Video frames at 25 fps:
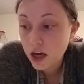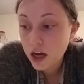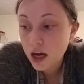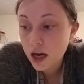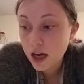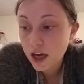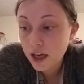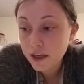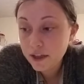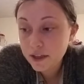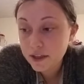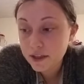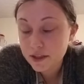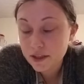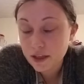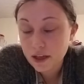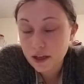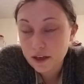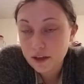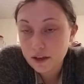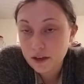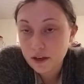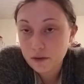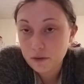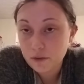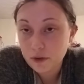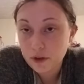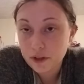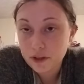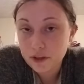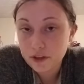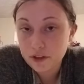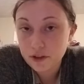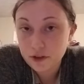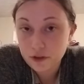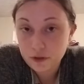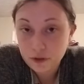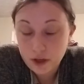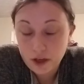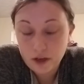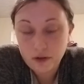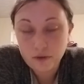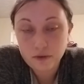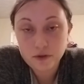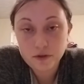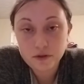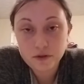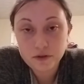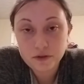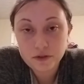I decided I wanted to do egg
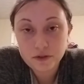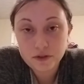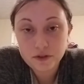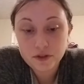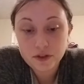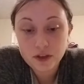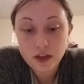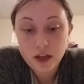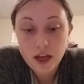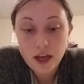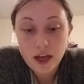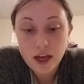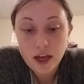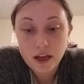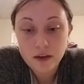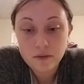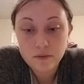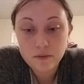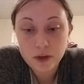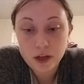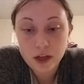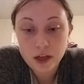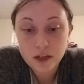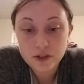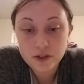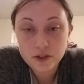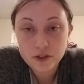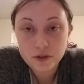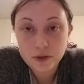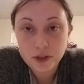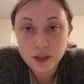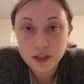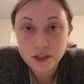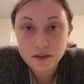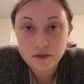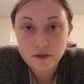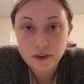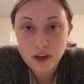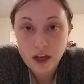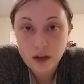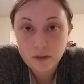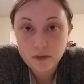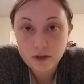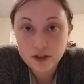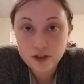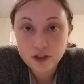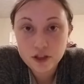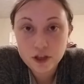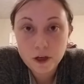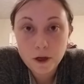rolls and bought 2 heads of
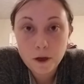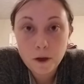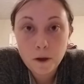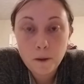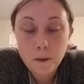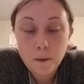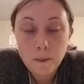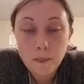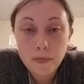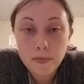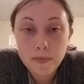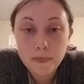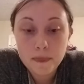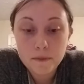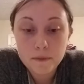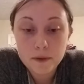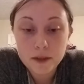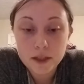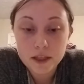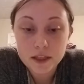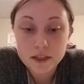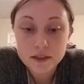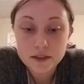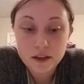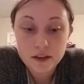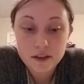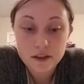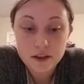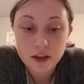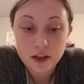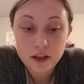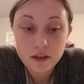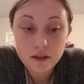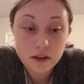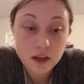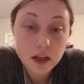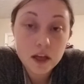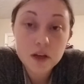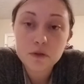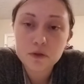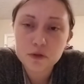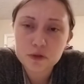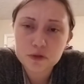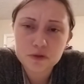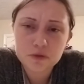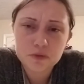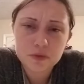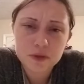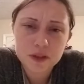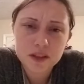cabbage because I thought egg
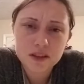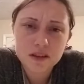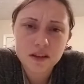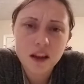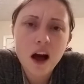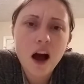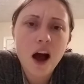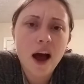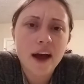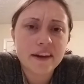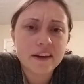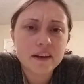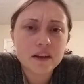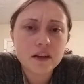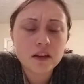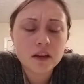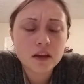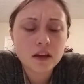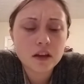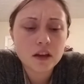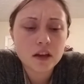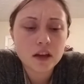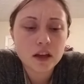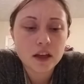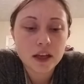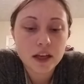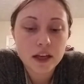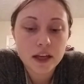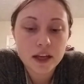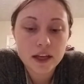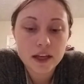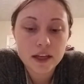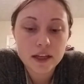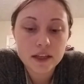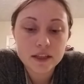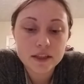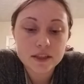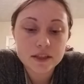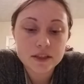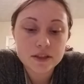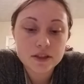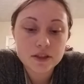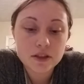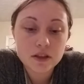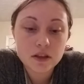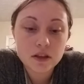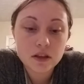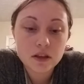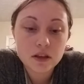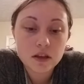rolls will be a lot. And
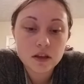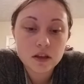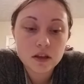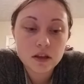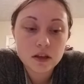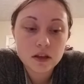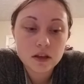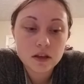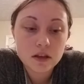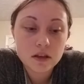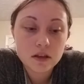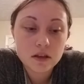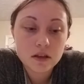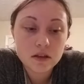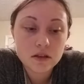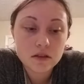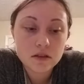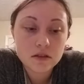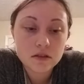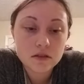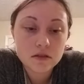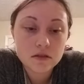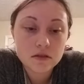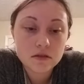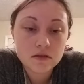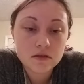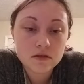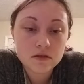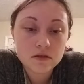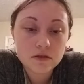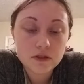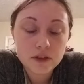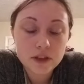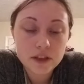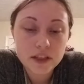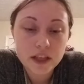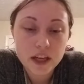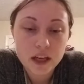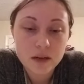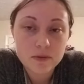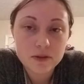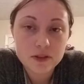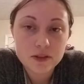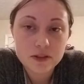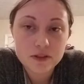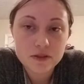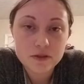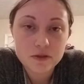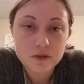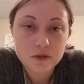green
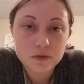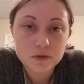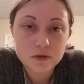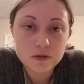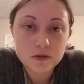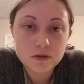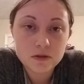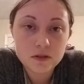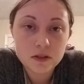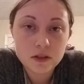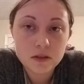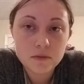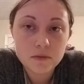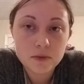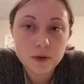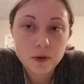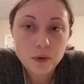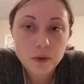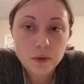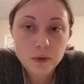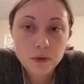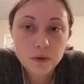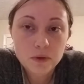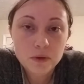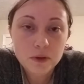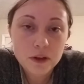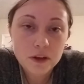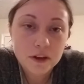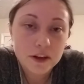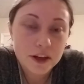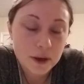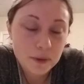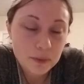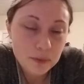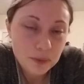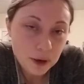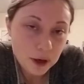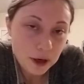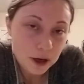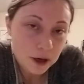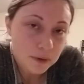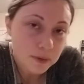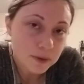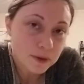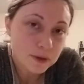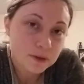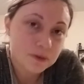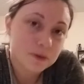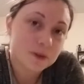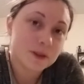cabbage is normal, but ooh, look, a
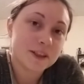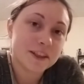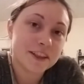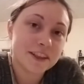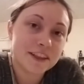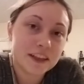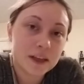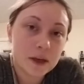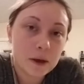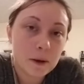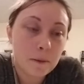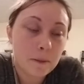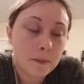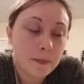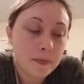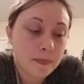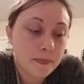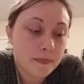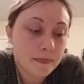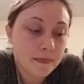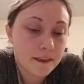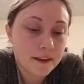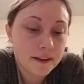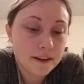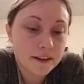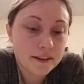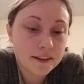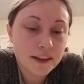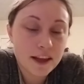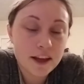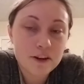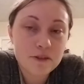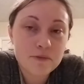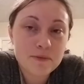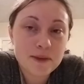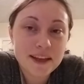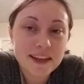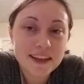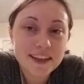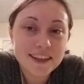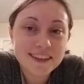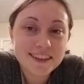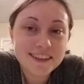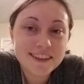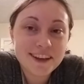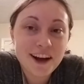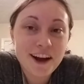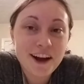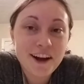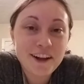purple one. That'll make
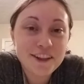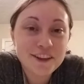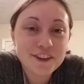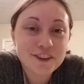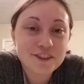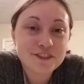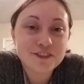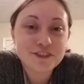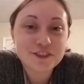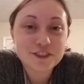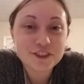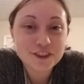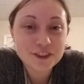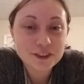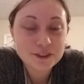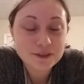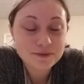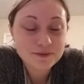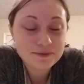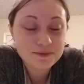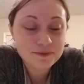it colorful.